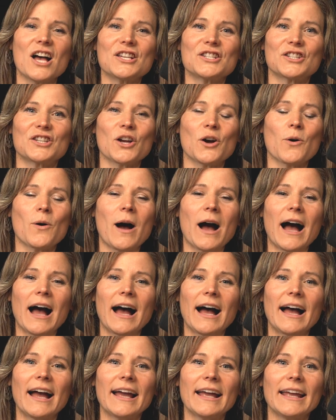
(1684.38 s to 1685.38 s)
So
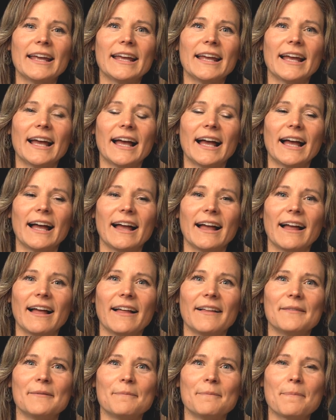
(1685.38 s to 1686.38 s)
you
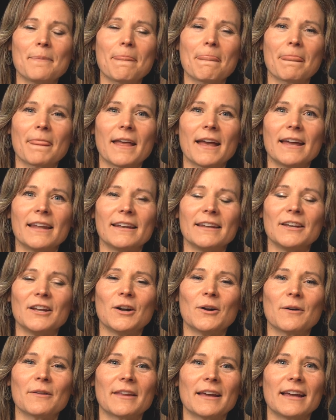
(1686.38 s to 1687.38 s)

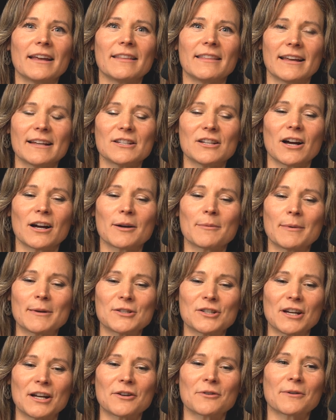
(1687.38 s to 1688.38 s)
know, they talk
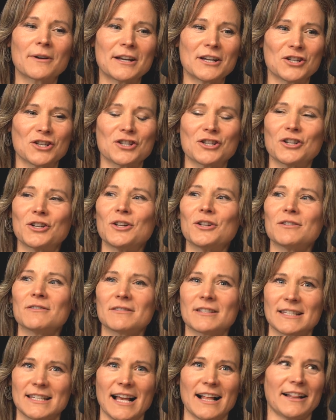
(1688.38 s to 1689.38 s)
about generational
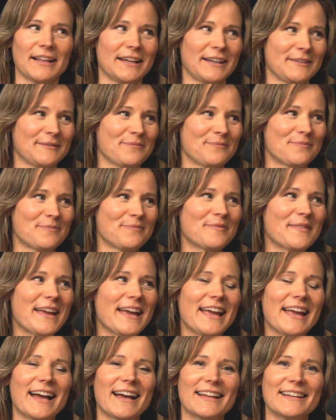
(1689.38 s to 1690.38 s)
selling,
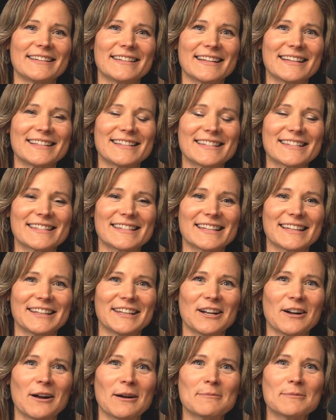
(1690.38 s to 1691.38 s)
and it's,
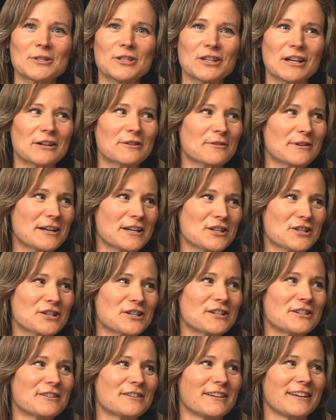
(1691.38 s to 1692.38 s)
you know, I'm a
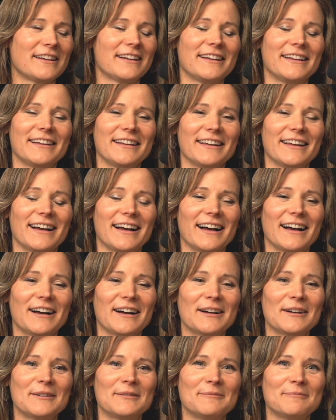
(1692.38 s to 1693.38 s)
generation,
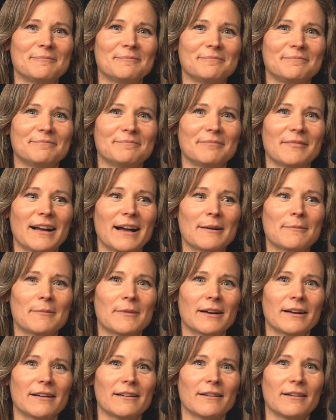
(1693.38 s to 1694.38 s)
I'm
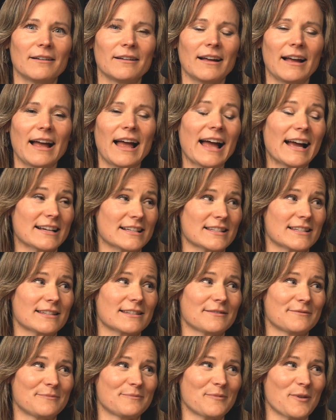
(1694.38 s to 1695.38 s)
a
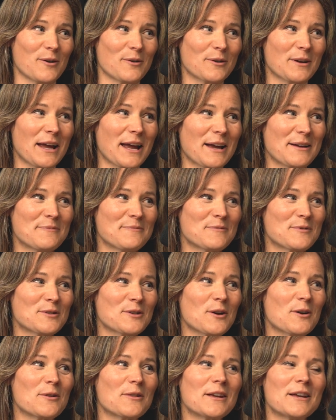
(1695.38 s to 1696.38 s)
X. Okay.
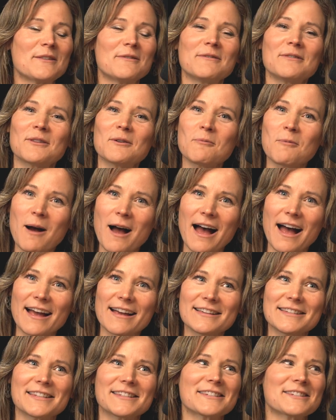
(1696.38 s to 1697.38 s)
So then the
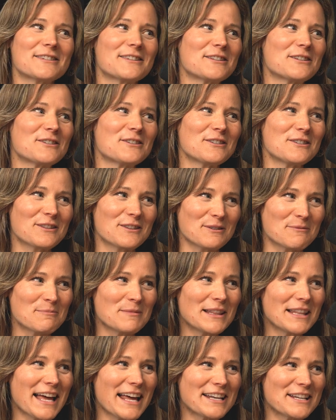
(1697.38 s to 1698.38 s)
Y's, the
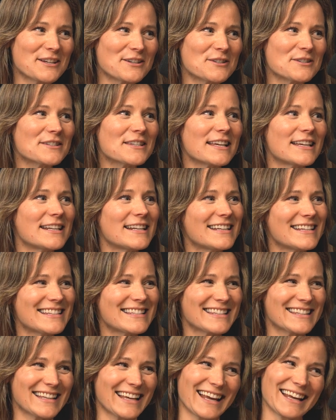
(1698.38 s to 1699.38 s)
millennials, it
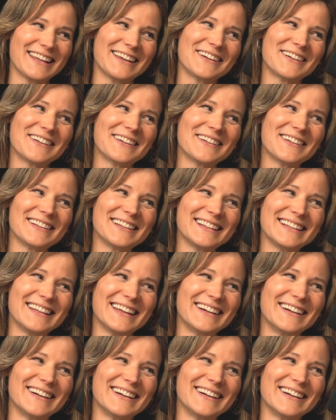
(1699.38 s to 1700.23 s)
is, and you're a